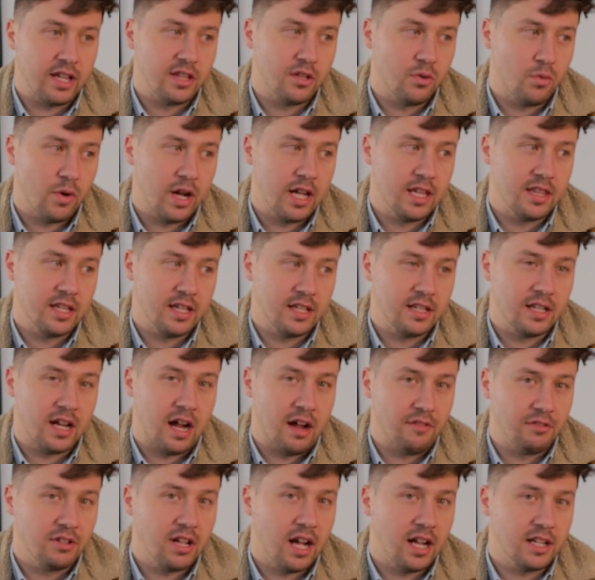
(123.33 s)
in the way that
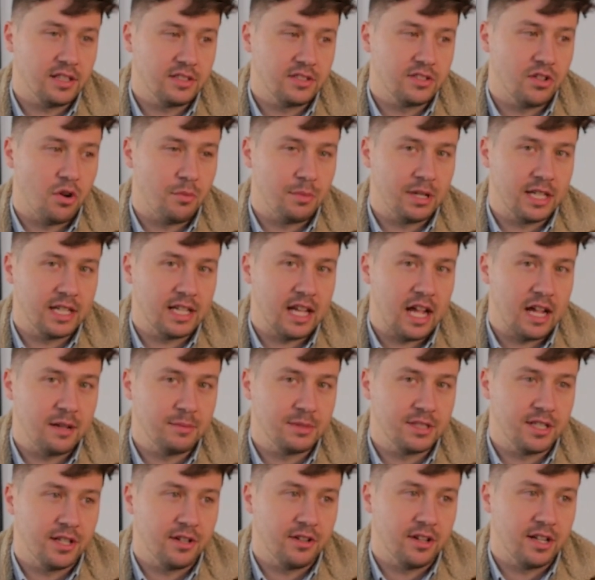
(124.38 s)
I've got so many
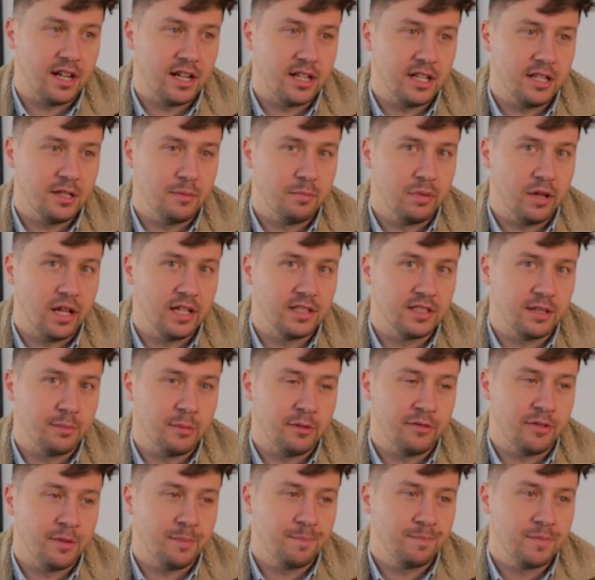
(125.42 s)
games here and I need to play some
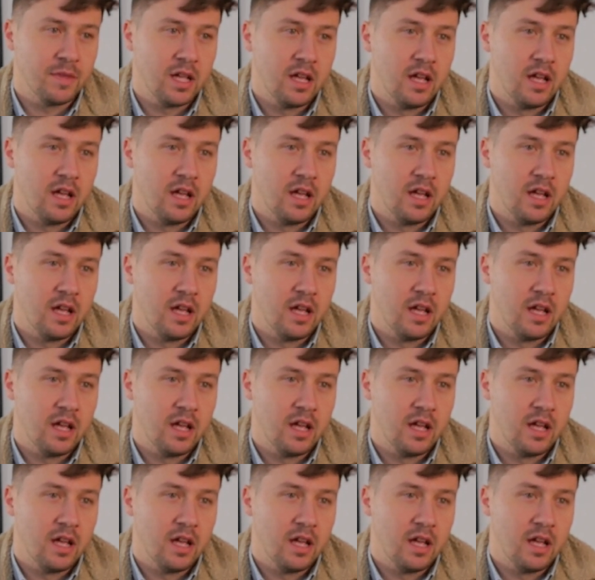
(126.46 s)
of them.